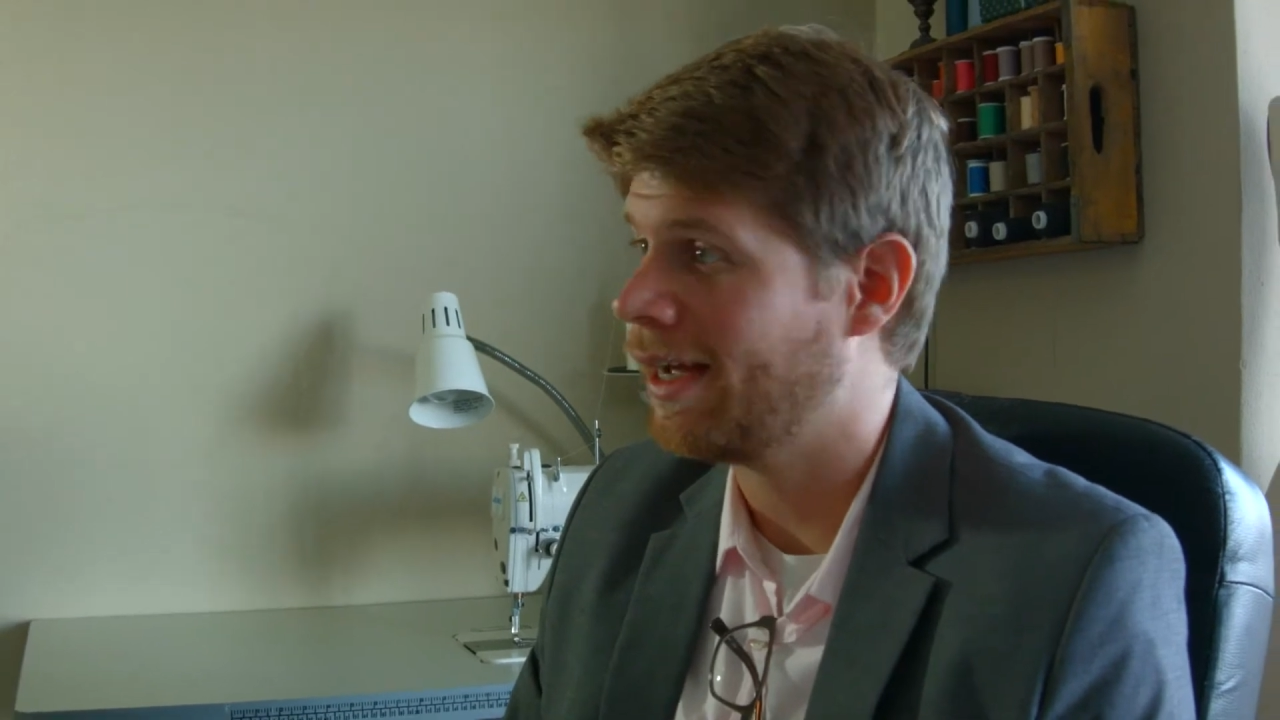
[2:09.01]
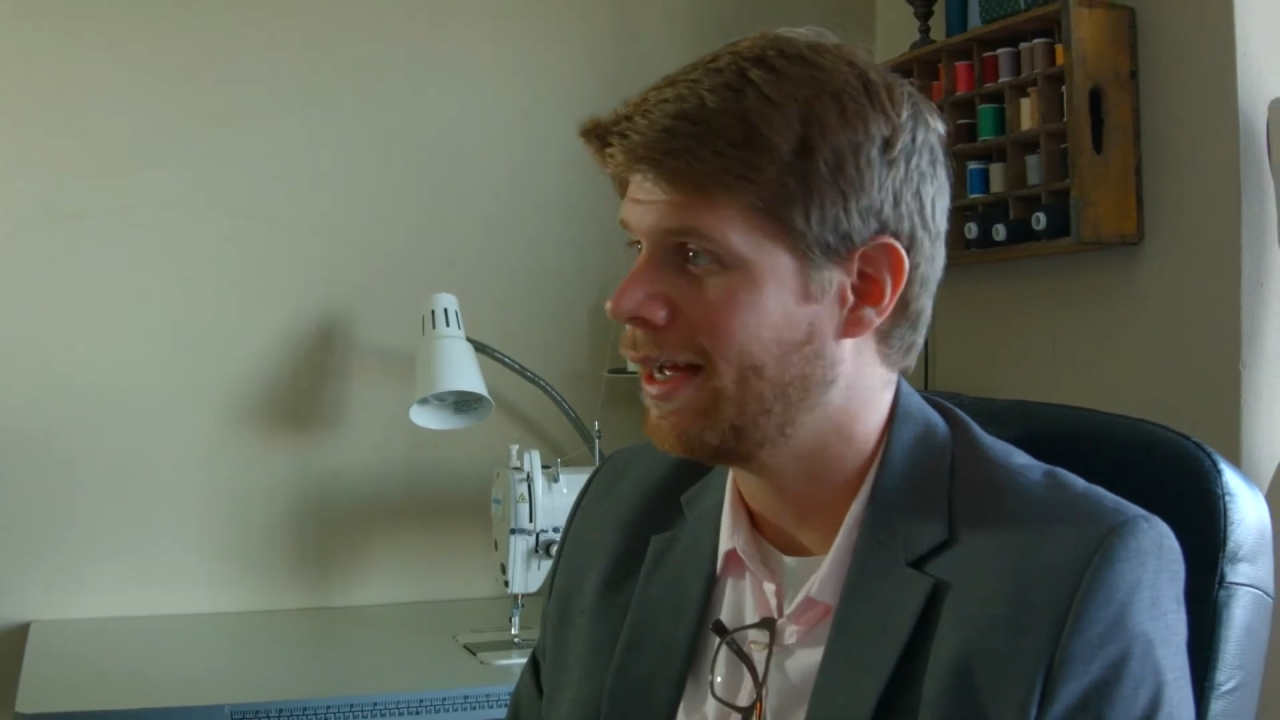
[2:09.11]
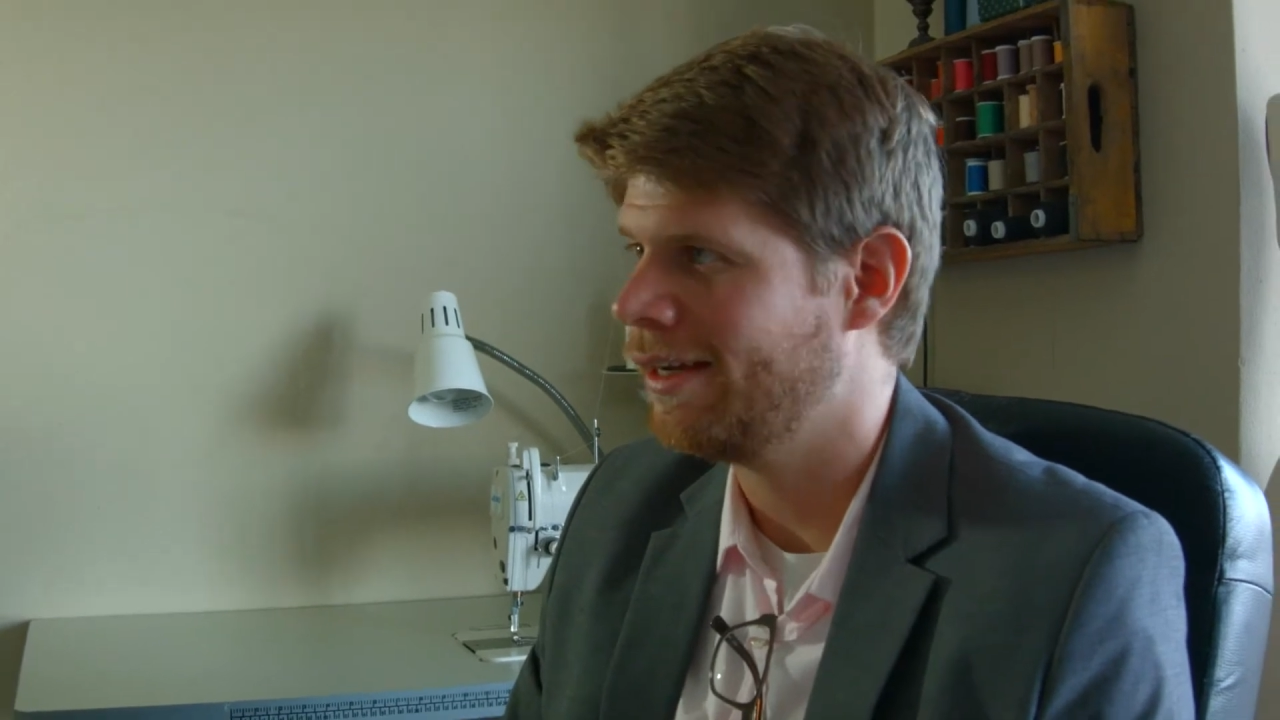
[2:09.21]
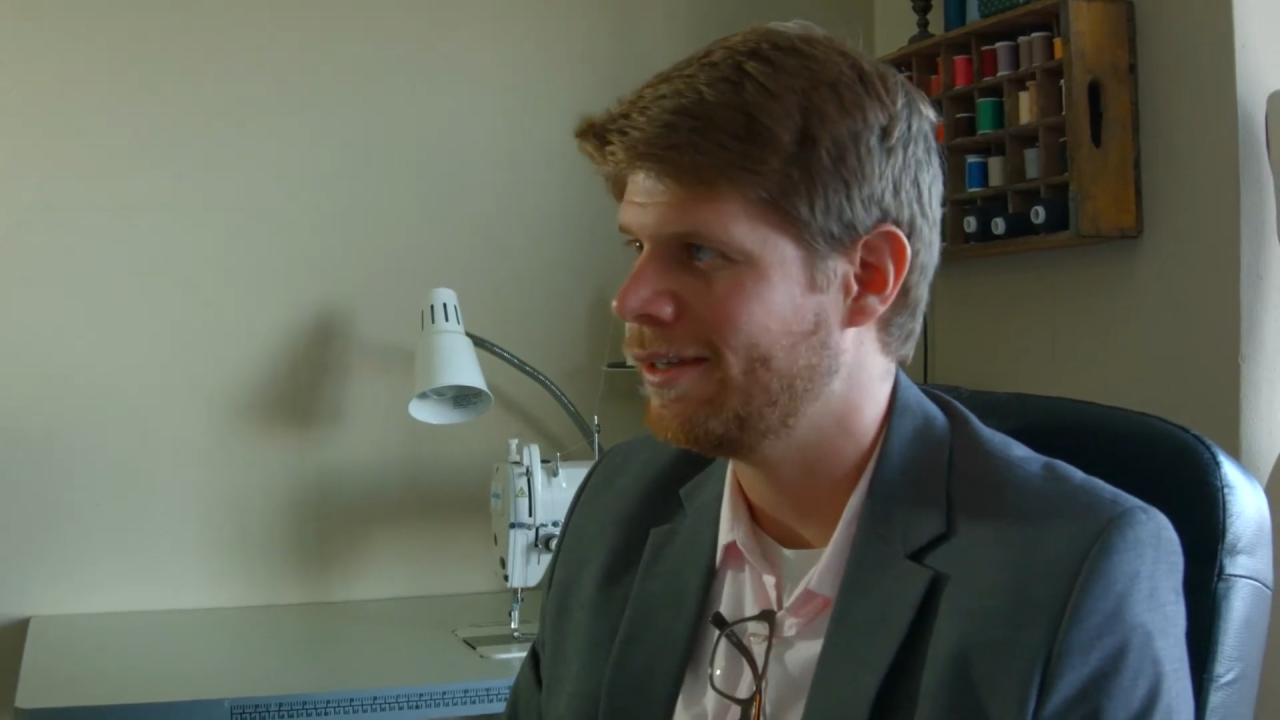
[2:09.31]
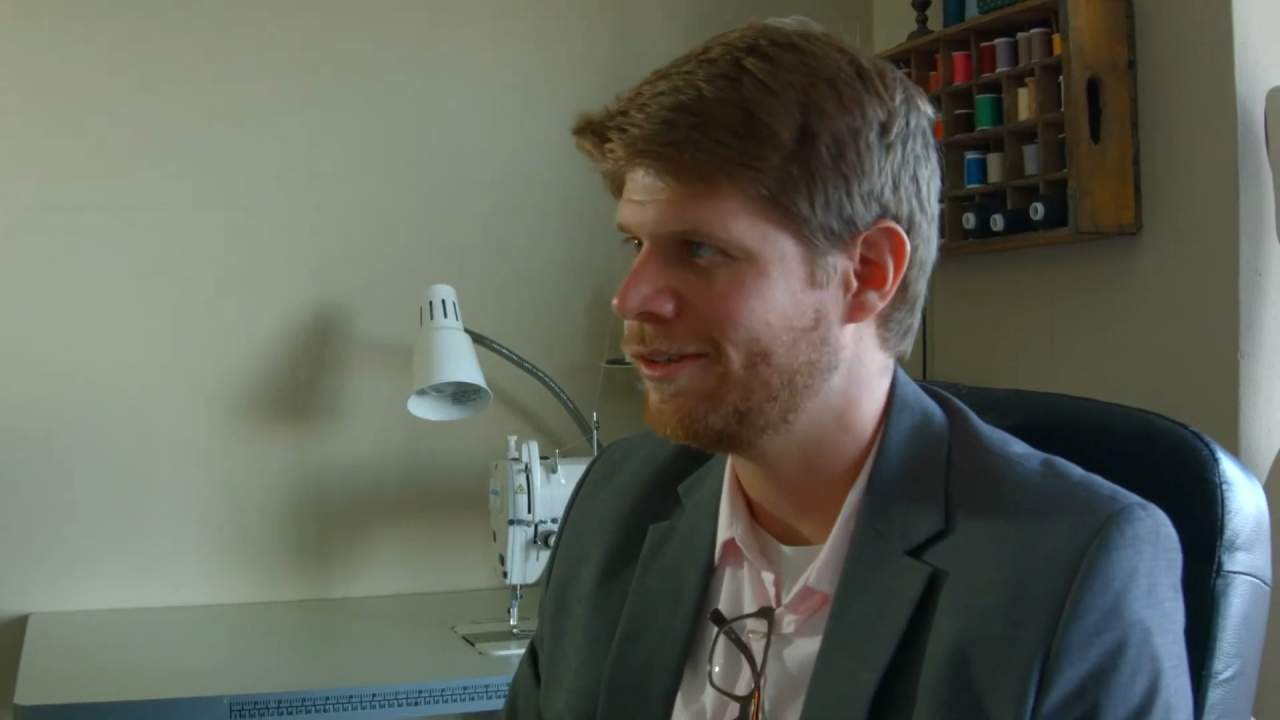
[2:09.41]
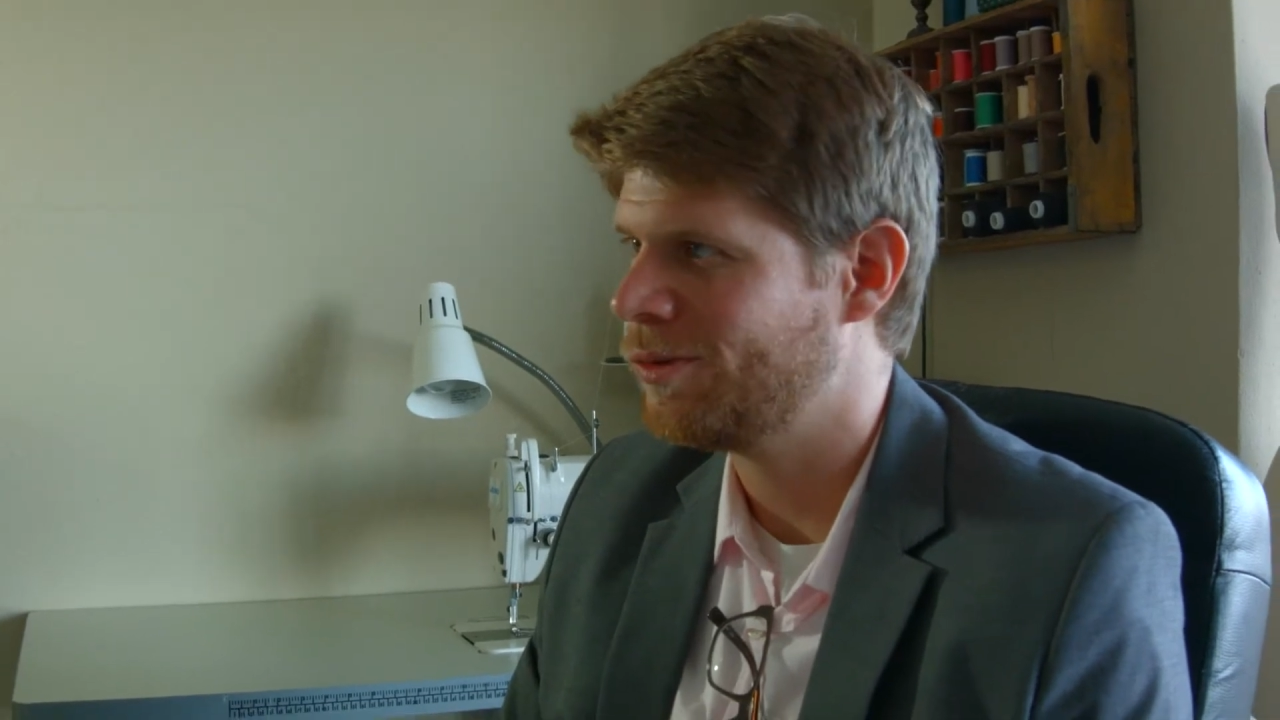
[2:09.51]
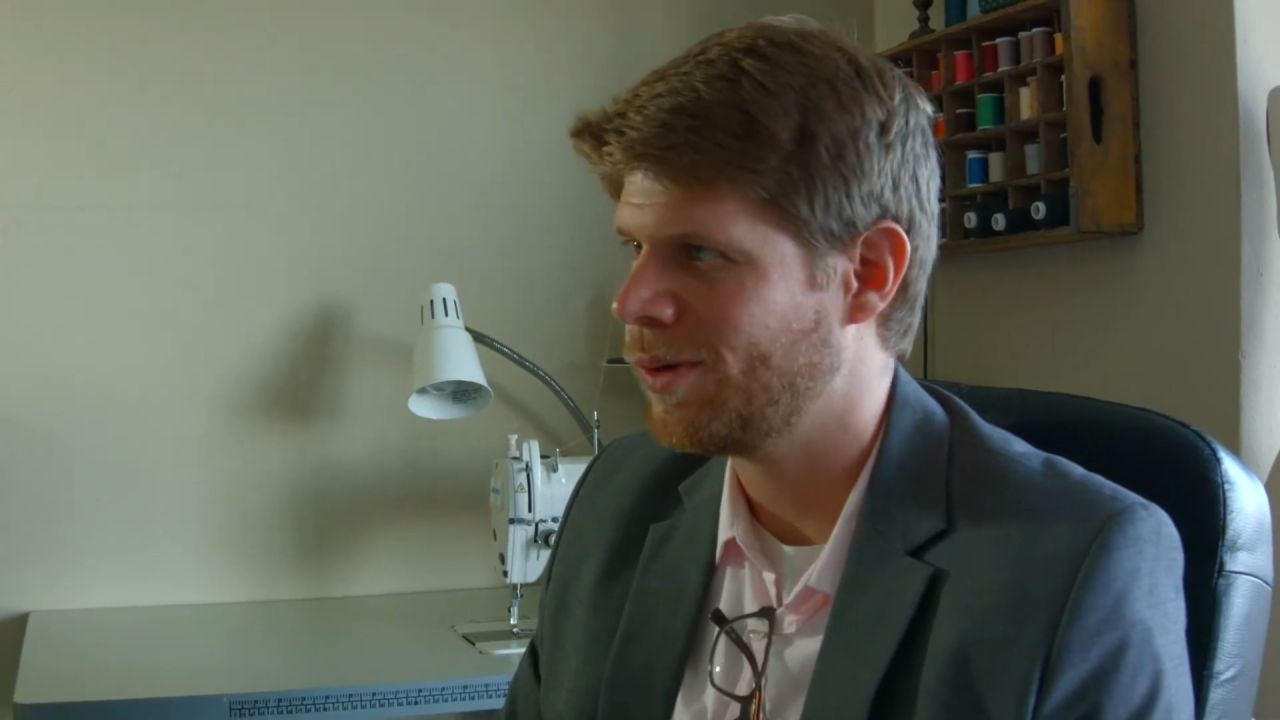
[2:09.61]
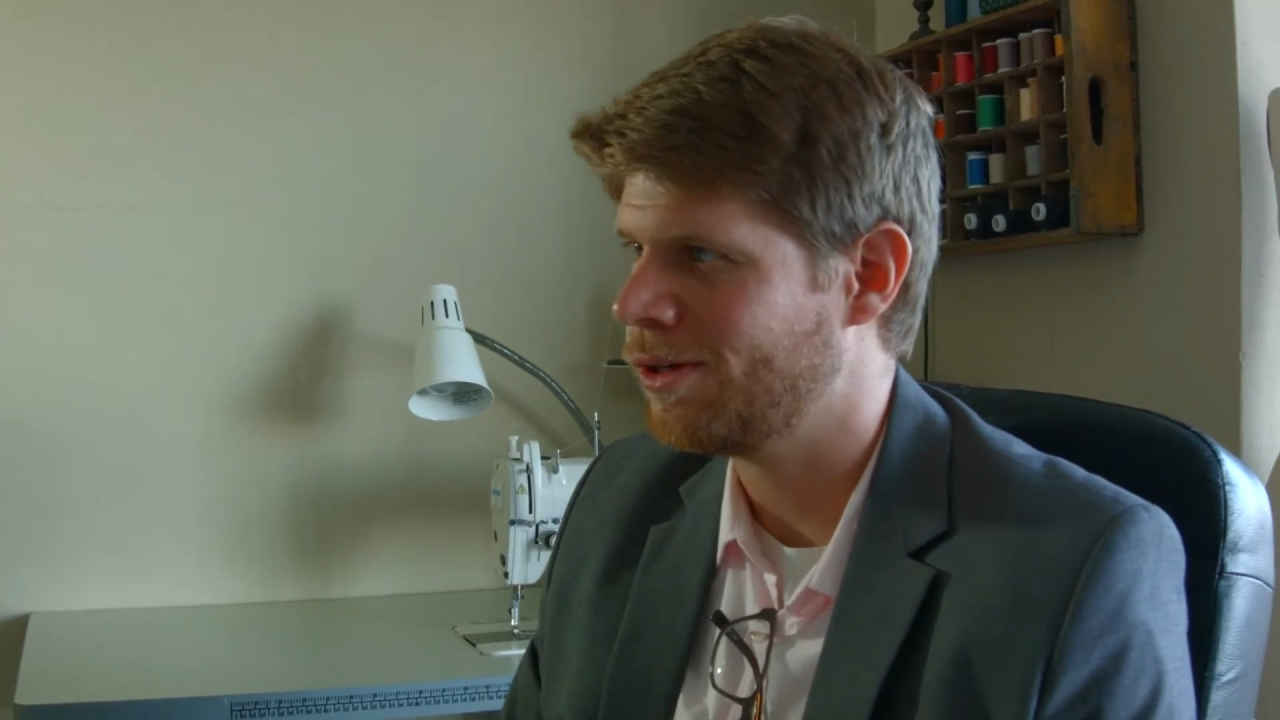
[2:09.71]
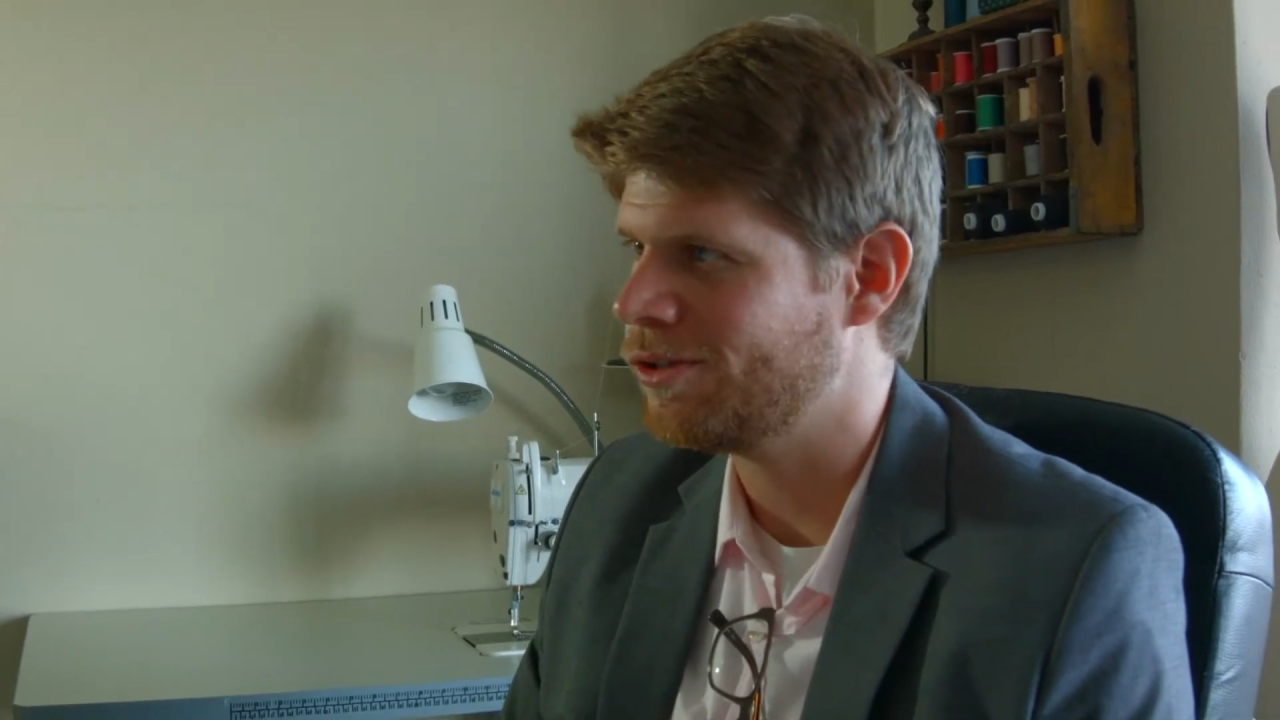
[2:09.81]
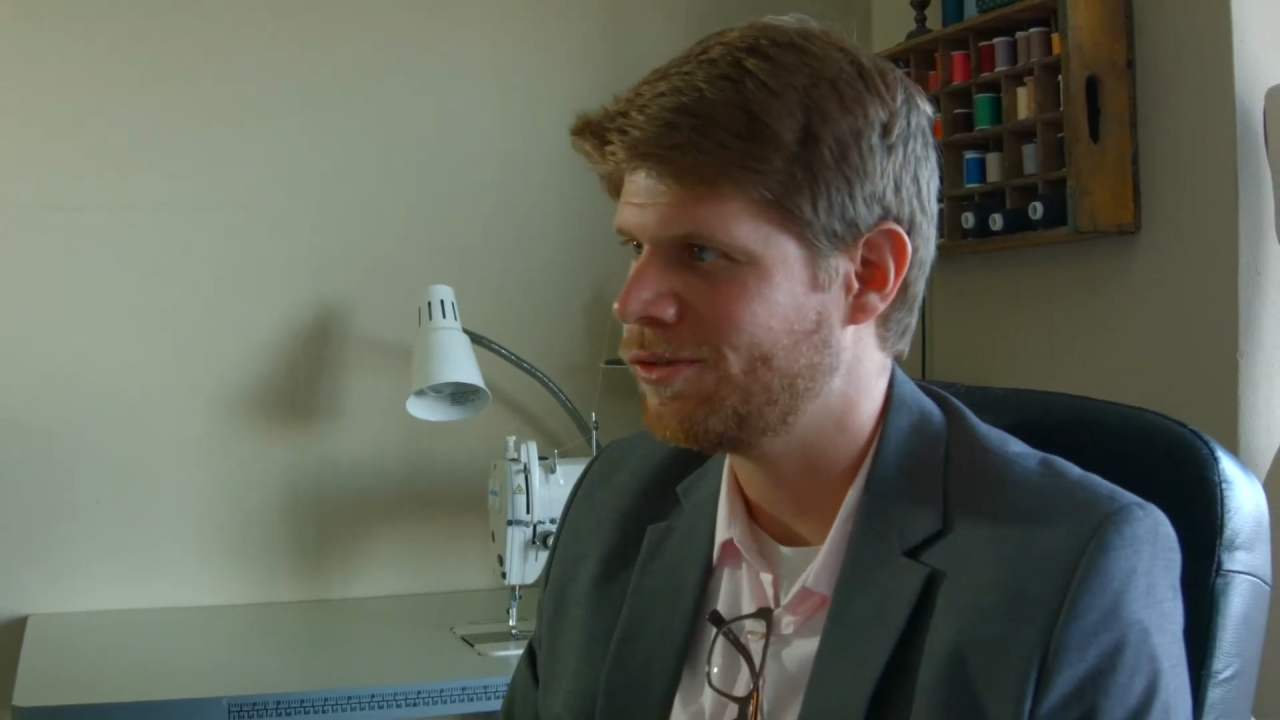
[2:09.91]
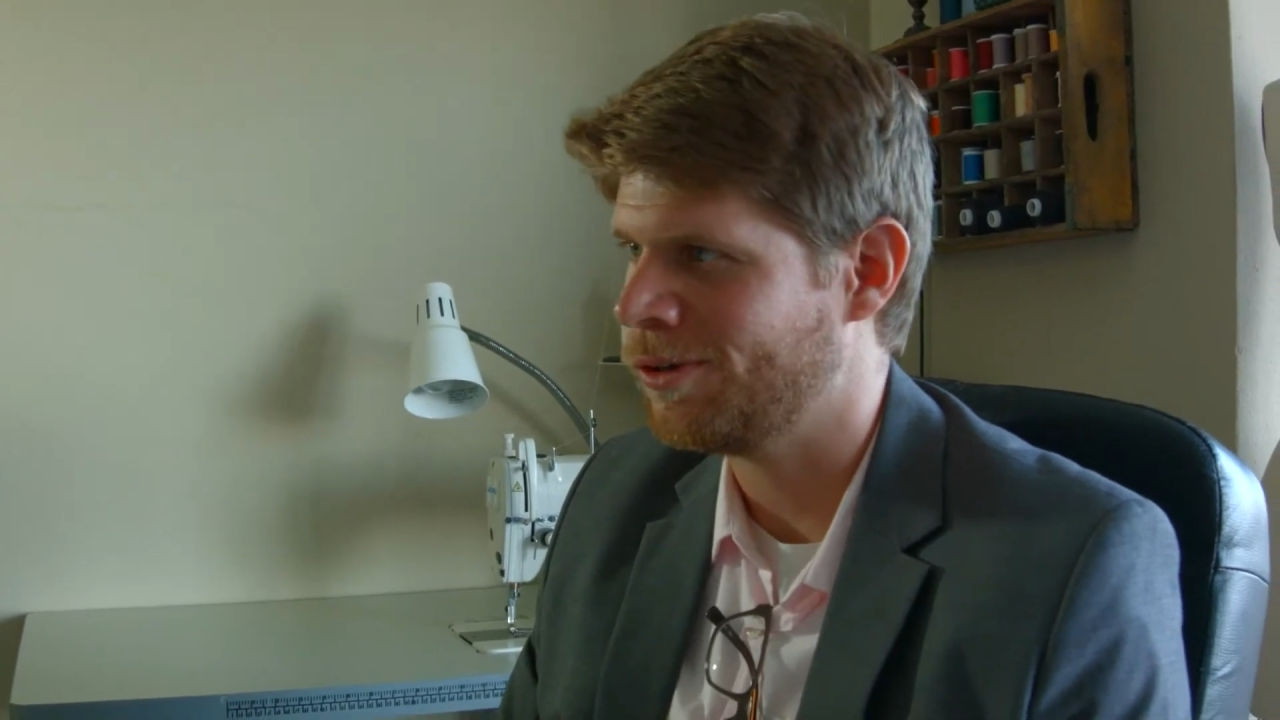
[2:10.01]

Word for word: high end sweaters for